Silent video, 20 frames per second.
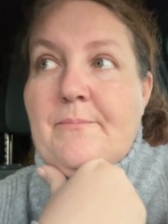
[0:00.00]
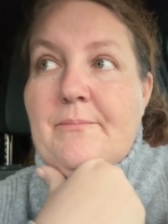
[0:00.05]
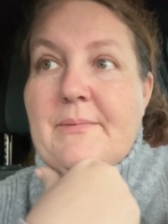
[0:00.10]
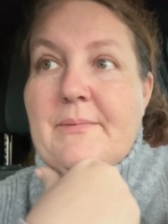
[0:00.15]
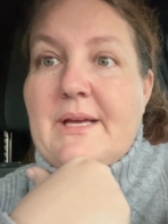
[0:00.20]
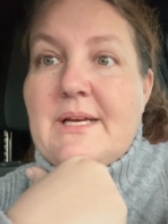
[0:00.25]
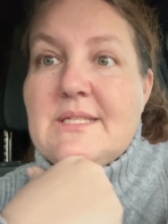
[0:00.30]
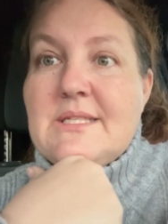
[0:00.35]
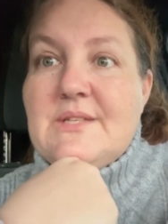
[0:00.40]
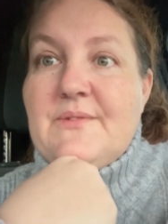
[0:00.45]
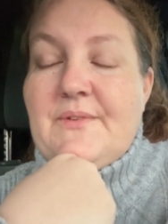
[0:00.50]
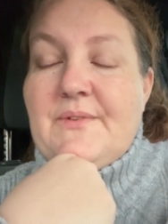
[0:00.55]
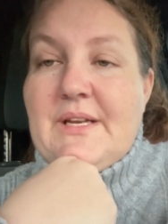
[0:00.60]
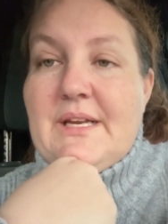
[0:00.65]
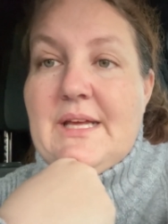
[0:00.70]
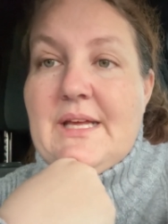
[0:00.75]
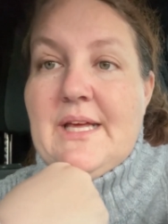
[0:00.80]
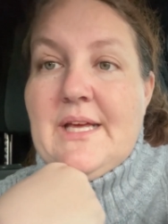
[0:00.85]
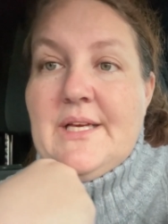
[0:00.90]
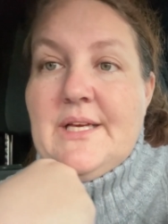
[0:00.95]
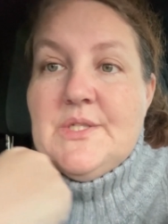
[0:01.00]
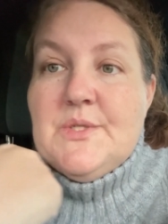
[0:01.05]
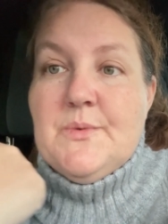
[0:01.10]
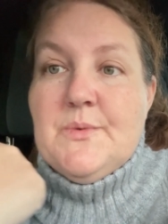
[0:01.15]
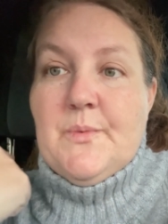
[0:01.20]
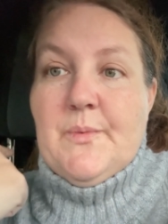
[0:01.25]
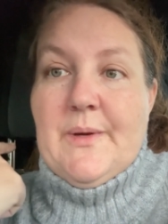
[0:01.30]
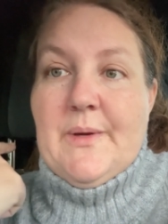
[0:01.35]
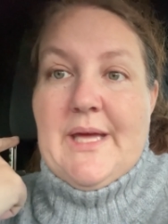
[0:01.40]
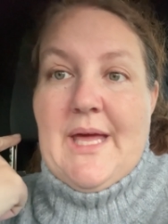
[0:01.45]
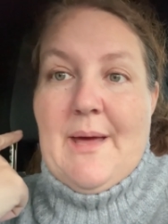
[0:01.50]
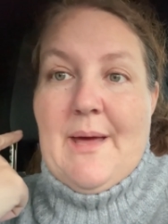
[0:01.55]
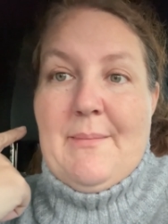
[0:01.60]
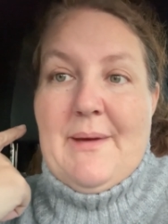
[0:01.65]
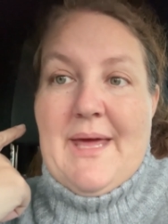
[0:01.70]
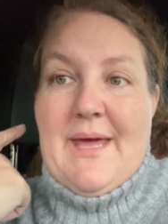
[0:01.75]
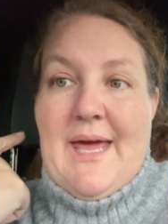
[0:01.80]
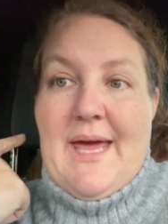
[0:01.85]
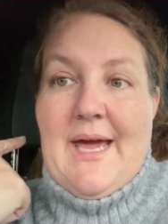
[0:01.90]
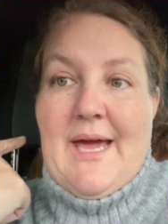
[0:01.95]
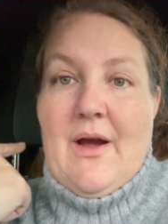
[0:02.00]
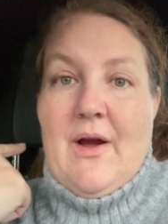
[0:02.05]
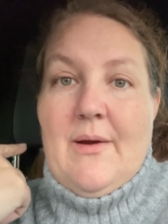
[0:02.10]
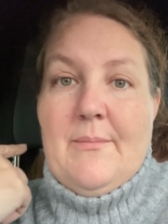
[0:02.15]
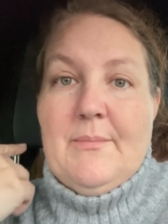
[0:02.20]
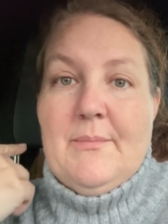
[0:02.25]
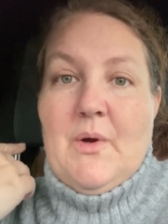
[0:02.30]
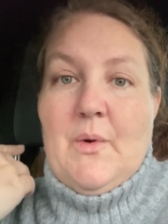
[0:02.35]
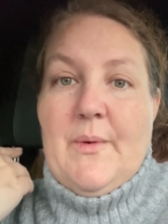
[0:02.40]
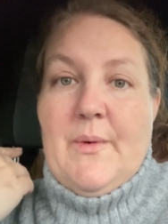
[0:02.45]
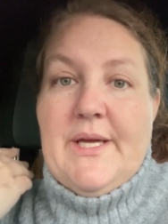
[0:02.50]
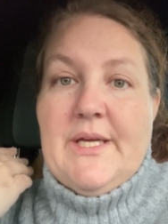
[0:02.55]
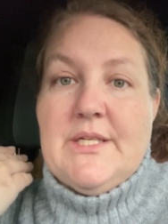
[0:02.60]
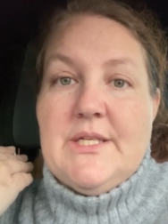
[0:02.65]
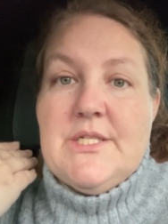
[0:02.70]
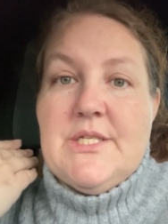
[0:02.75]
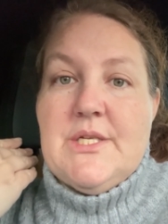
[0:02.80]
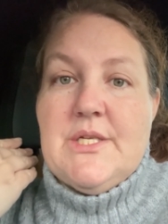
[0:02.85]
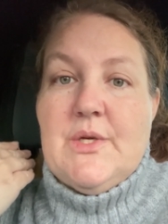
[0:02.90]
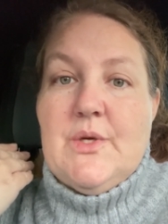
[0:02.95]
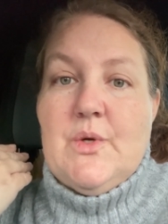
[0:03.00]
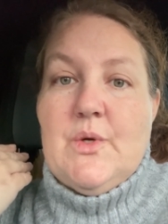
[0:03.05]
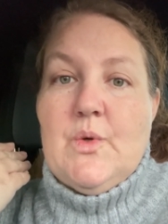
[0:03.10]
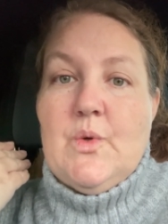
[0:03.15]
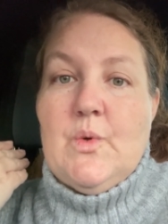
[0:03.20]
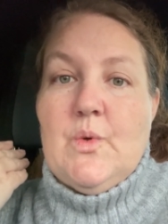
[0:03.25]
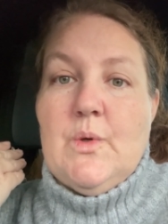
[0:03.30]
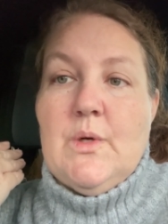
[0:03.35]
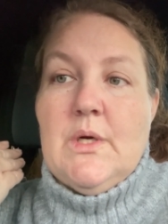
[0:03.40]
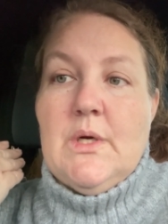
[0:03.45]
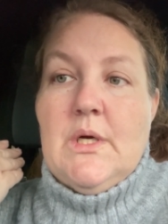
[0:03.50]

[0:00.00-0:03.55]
because if it is, when we cut my hair, I'm going to